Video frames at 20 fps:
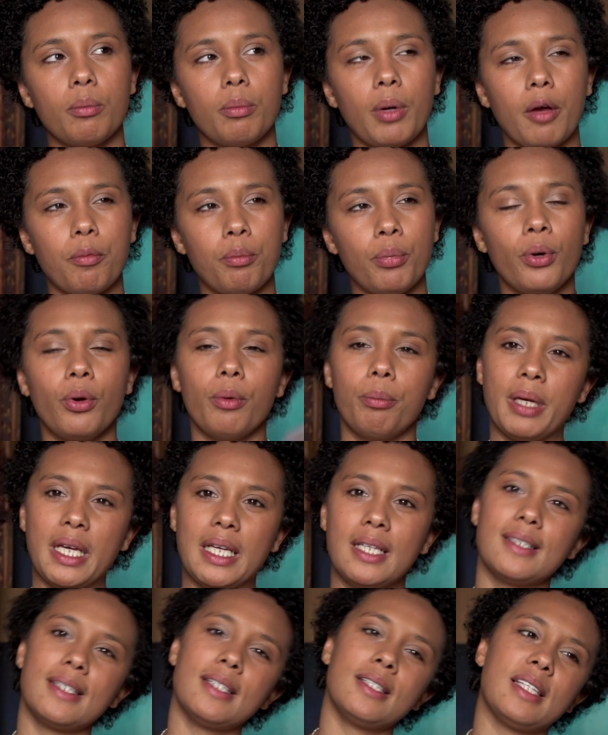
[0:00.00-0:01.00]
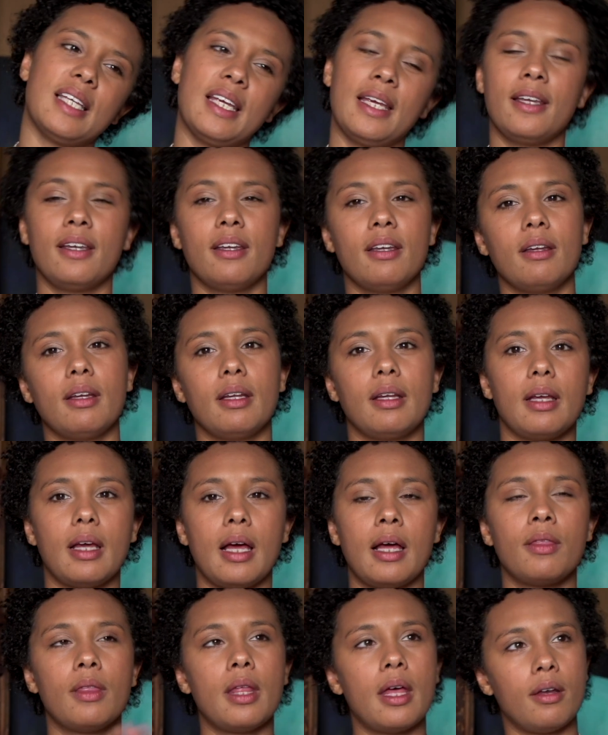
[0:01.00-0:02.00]
but I put pieces in.
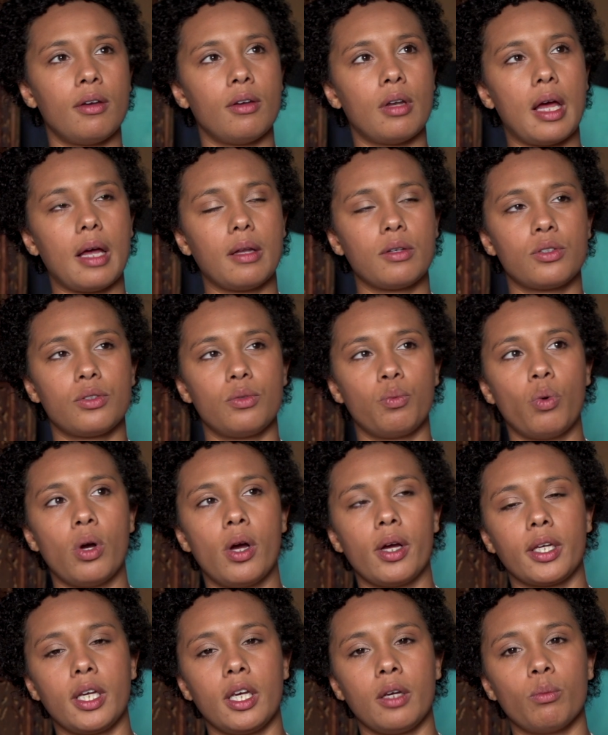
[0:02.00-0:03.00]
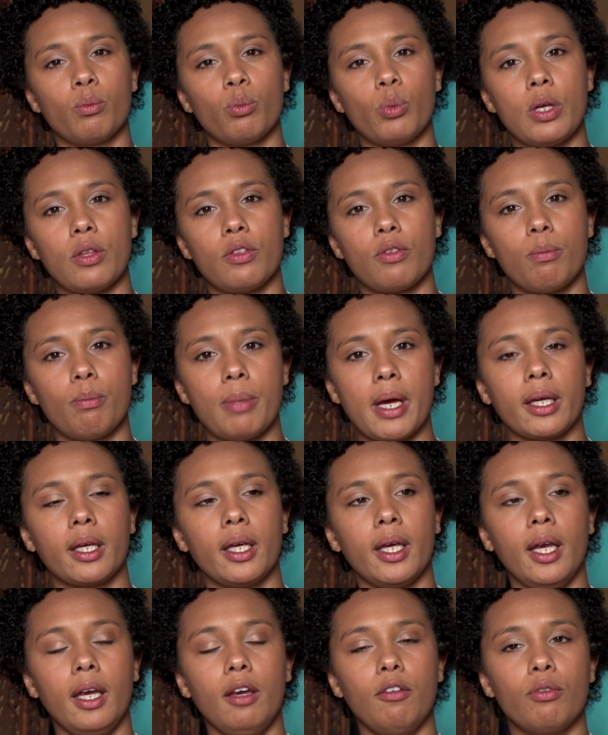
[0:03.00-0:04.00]
And then working with
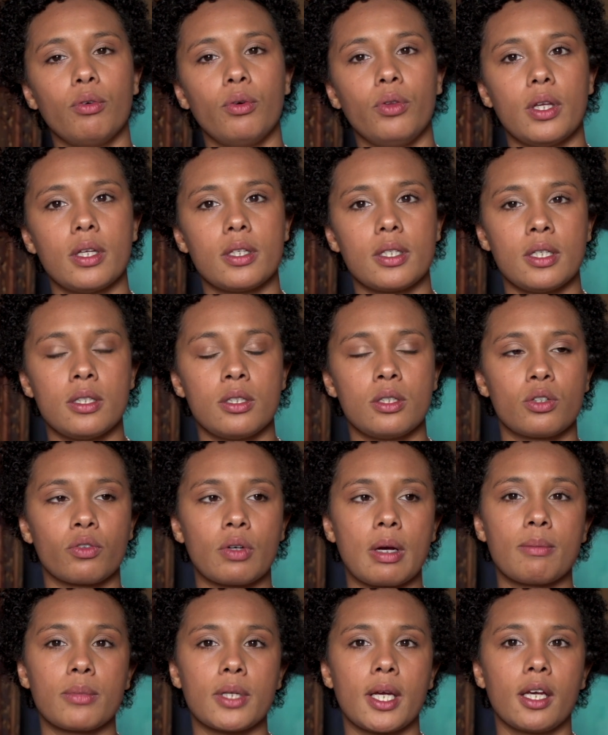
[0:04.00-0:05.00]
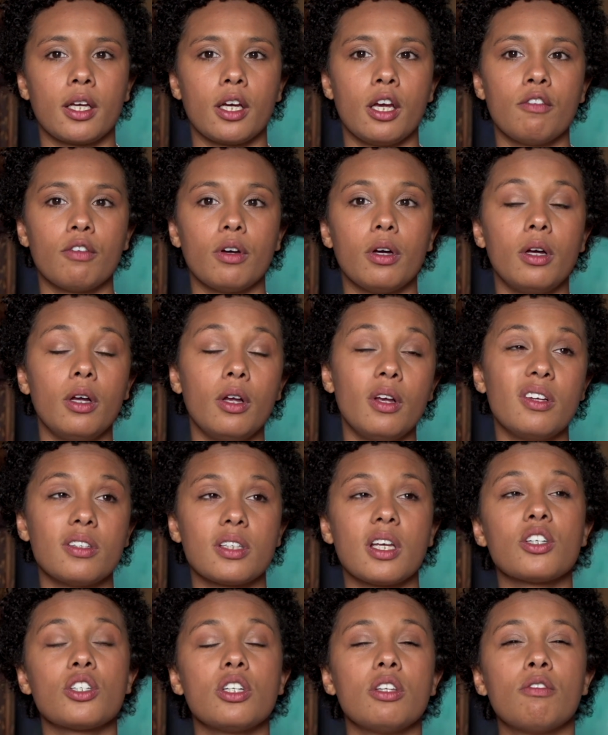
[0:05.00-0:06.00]
Becky for this Instagram takeover,
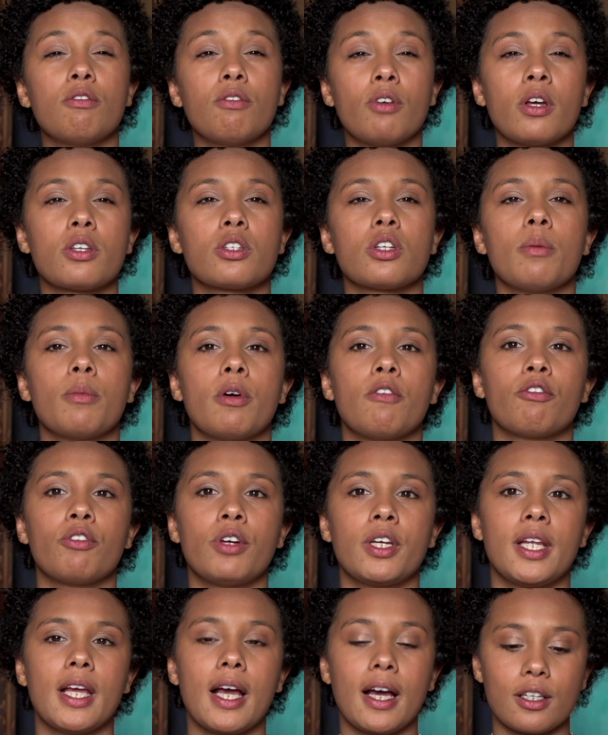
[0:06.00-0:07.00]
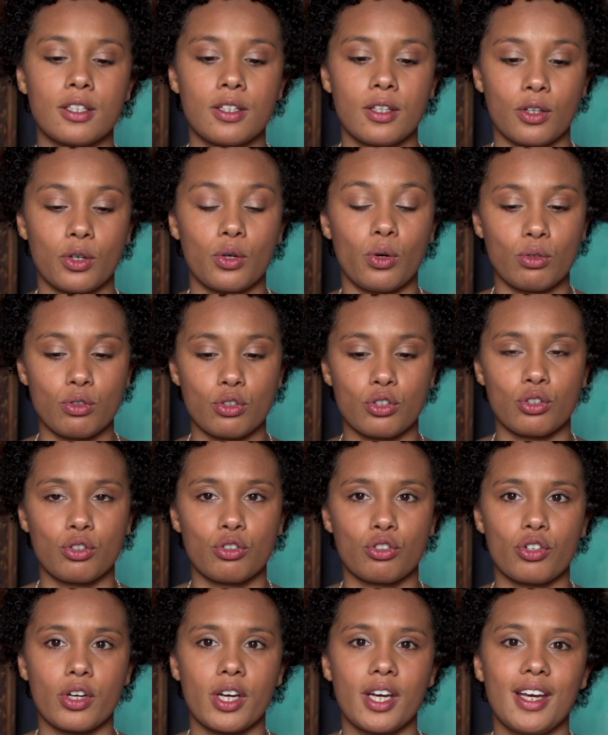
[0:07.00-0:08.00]
it's actually the first time I've really had to
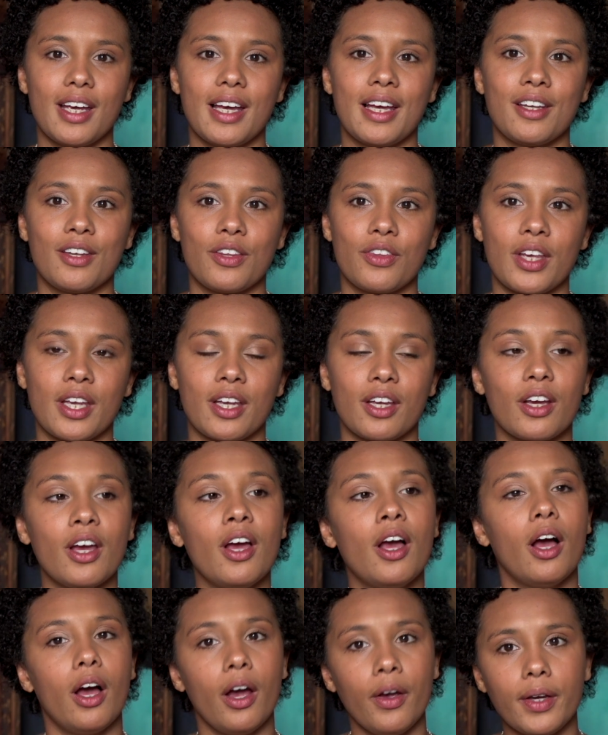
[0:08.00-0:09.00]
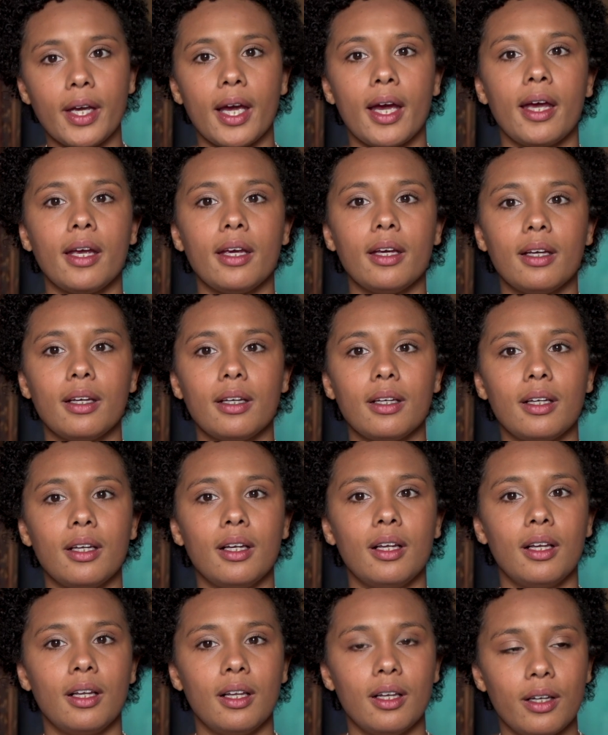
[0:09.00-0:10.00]
concentrate and think, okay,
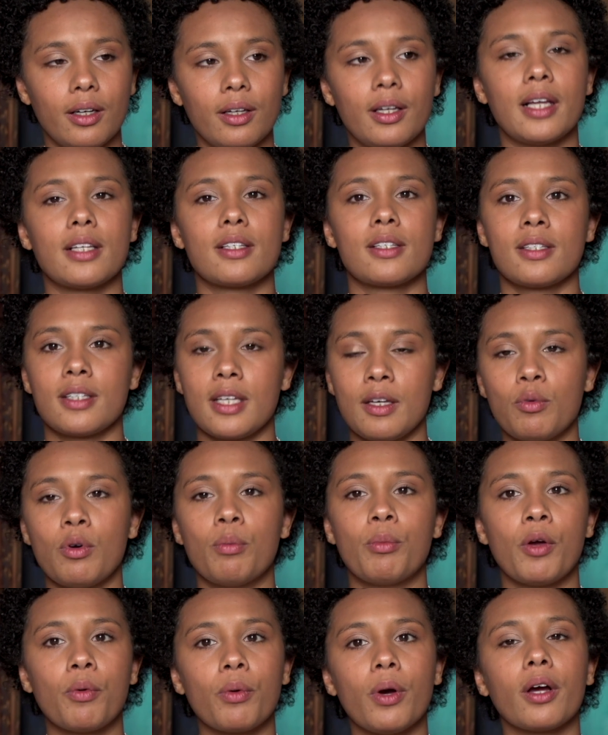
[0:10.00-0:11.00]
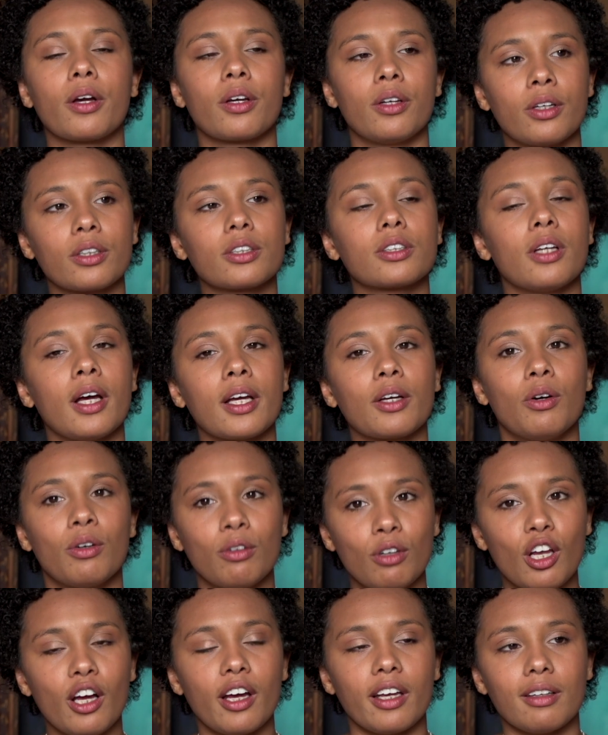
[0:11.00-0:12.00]
let's see what my work looks like
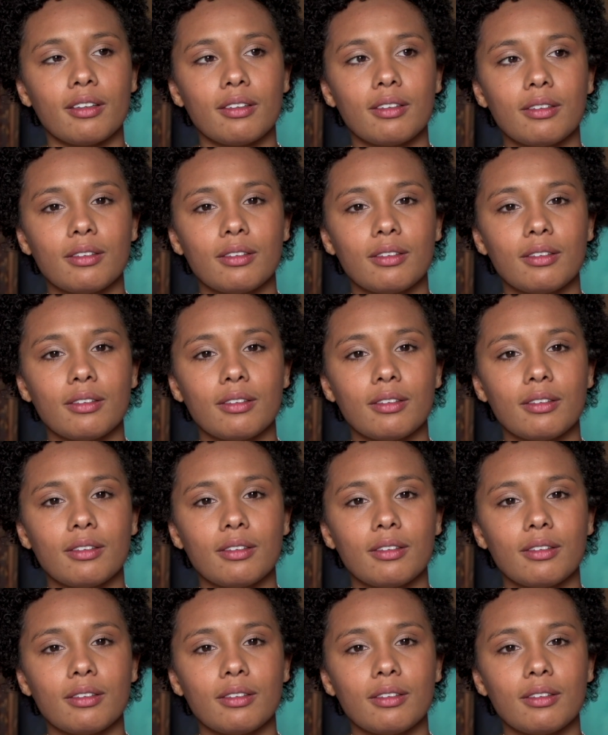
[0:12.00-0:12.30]
online.